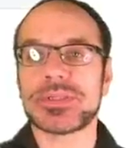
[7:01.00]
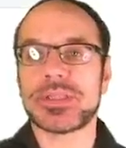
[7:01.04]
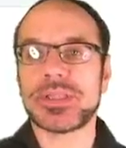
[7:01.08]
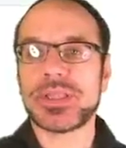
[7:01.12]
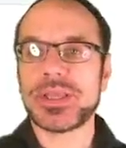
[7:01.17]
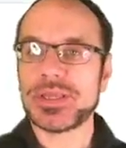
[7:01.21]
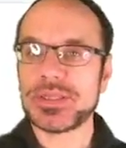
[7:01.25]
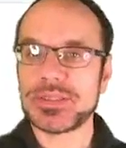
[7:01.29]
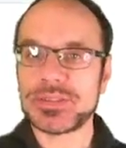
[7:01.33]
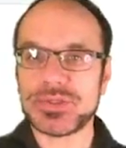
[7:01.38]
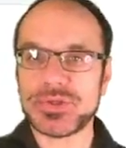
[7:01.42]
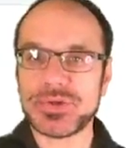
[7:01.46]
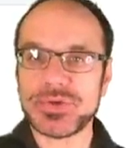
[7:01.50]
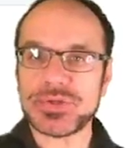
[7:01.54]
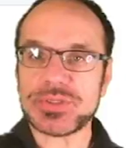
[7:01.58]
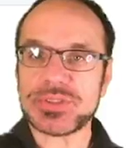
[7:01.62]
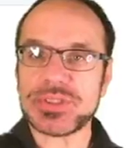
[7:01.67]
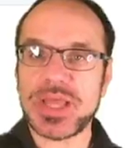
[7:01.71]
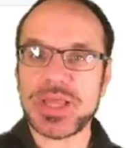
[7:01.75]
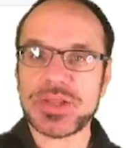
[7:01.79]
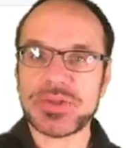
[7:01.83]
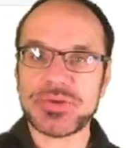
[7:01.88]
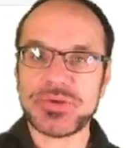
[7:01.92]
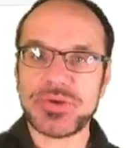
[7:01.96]
the answer is
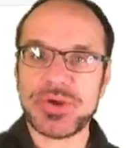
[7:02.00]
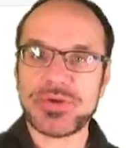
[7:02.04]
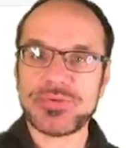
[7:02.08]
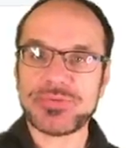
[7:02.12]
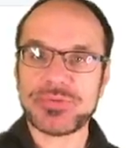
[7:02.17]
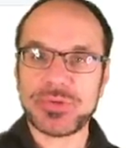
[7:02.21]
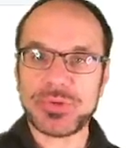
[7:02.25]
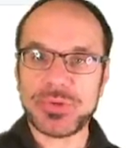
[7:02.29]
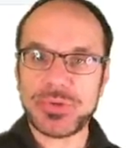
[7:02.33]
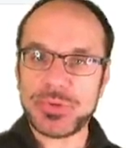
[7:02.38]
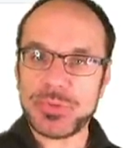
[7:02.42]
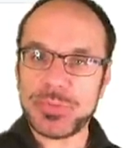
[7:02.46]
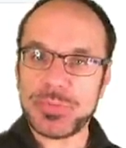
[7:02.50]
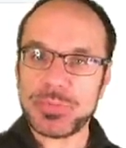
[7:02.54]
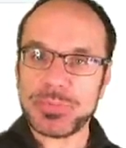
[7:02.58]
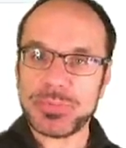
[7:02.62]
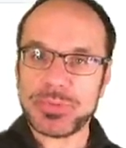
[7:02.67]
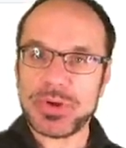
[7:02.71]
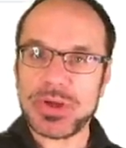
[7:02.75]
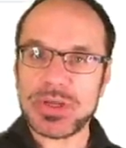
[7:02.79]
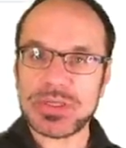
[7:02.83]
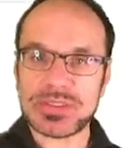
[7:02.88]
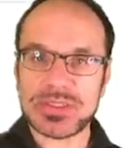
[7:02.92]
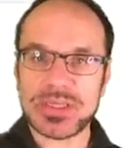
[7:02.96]
that you have to
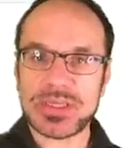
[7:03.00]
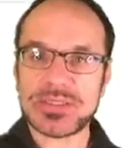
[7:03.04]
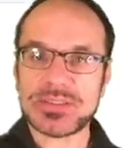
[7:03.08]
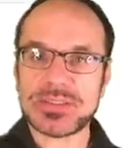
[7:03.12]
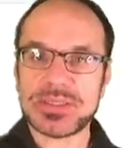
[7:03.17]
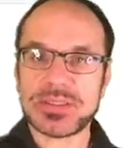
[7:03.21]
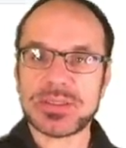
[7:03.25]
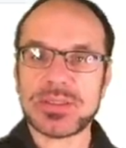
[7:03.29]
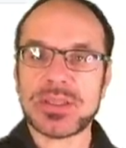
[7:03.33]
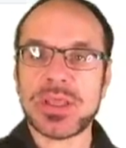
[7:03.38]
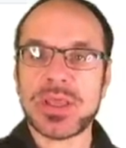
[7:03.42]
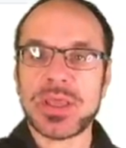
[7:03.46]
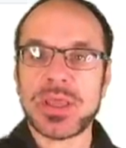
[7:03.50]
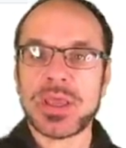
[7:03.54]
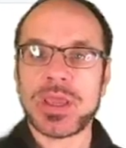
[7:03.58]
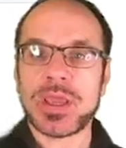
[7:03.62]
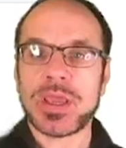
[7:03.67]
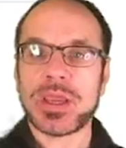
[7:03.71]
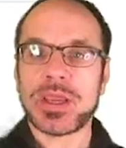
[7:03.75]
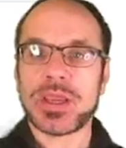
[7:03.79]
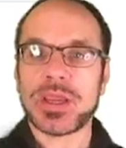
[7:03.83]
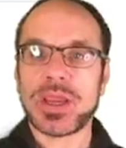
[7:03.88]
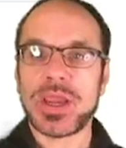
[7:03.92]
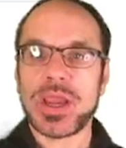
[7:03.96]
process it
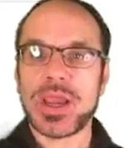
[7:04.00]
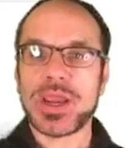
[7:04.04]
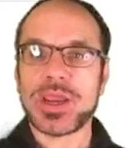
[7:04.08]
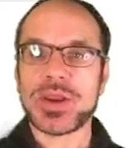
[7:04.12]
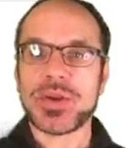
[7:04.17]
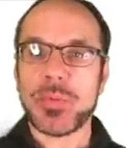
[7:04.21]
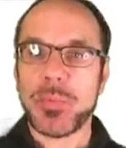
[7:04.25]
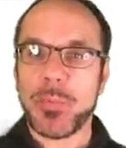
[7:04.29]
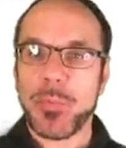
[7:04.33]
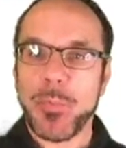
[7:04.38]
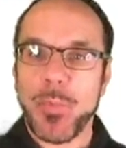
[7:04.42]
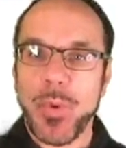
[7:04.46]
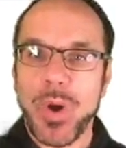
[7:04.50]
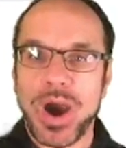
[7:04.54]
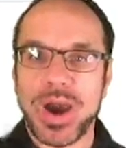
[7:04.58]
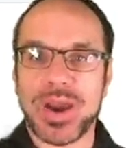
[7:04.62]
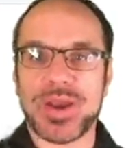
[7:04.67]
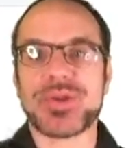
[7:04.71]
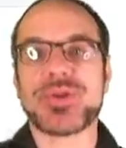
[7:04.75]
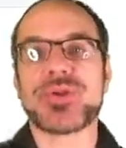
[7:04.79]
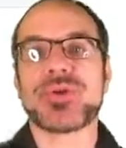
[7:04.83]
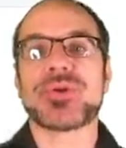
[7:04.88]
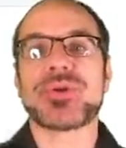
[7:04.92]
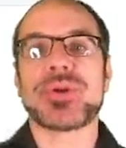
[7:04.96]
in
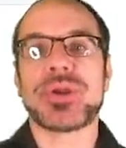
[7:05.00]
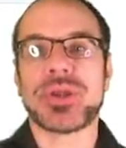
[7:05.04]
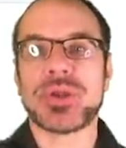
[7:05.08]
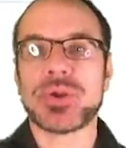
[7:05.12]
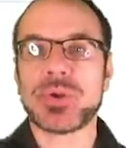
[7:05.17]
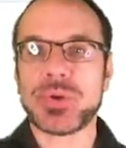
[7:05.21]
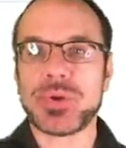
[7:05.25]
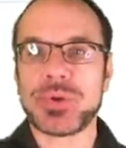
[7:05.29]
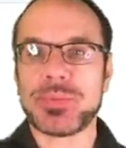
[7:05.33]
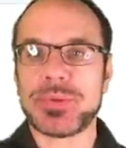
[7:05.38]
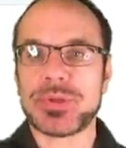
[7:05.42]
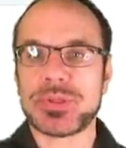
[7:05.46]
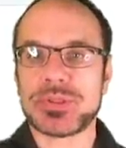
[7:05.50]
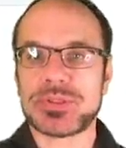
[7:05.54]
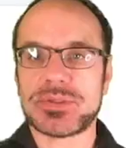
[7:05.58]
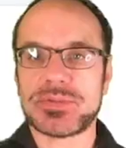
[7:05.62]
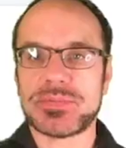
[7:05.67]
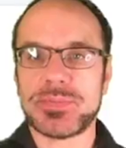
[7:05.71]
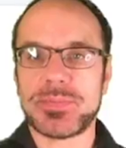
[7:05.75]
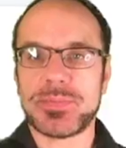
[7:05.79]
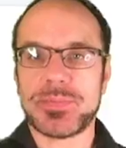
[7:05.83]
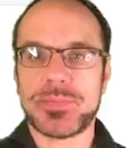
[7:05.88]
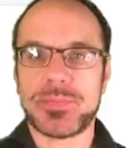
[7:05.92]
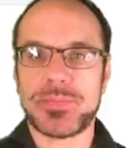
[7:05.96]
wider increments.
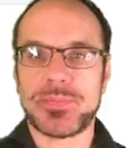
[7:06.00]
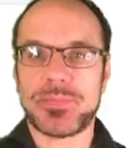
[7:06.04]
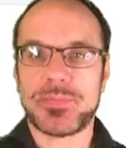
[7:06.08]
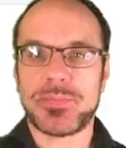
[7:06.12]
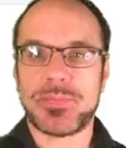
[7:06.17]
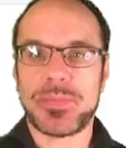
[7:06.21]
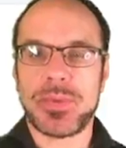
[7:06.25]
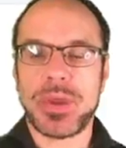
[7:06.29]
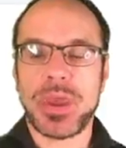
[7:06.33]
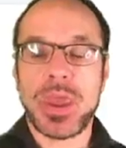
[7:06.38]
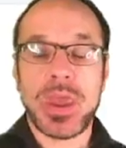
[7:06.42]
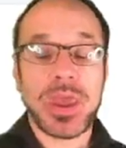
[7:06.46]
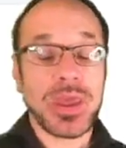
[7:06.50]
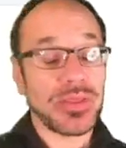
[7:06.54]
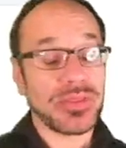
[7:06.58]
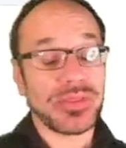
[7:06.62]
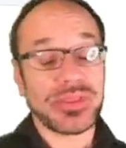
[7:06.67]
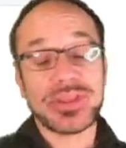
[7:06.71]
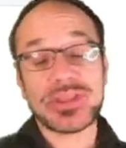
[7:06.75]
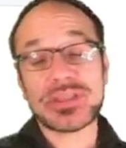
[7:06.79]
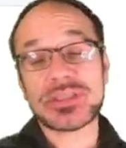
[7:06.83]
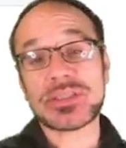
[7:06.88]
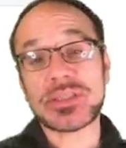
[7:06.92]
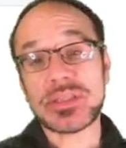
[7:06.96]

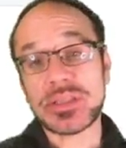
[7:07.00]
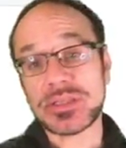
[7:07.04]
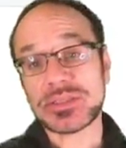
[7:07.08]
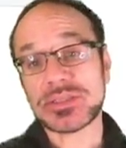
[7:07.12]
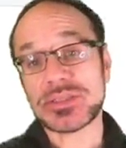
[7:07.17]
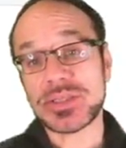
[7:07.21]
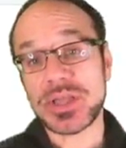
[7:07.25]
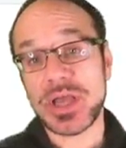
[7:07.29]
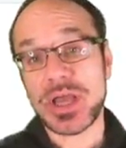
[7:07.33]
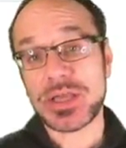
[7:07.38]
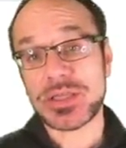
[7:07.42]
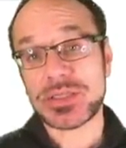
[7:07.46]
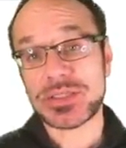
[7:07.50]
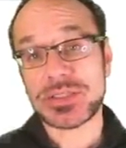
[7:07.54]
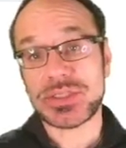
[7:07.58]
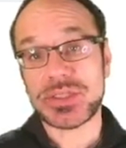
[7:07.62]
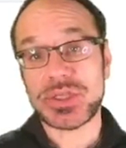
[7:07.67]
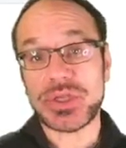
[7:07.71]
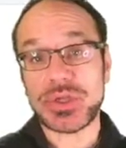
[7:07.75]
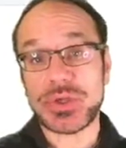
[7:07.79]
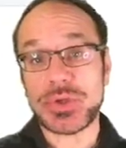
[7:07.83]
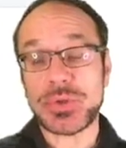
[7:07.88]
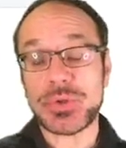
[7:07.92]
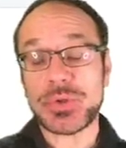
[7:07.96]
This leads us
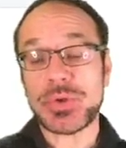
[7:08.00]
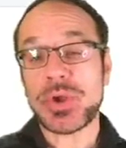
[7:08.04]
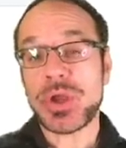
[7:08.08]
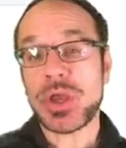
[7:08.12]
to